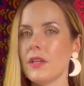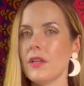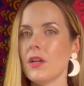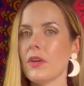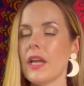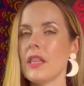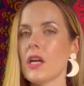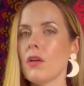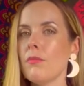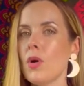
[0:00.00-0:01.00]
Okay,
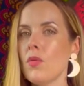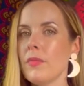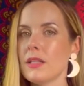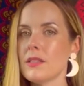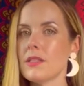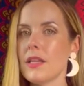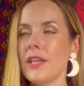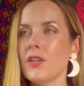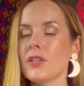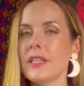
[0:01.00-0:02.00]
there are moments
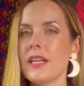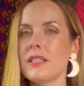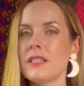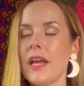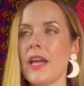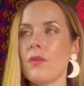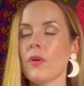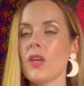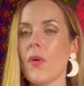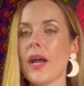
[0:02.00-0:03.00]
in your day-to-day
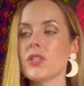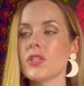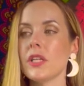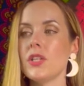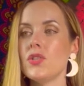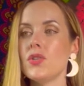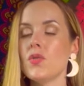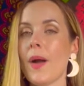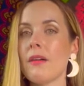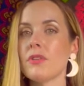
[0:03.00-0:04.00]
where you actually
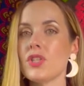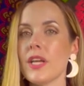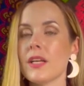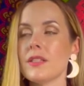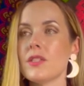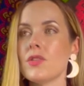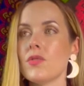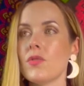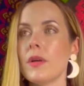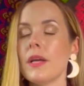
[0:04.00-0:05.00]
do have a chance
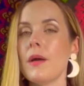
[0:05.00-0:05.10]
to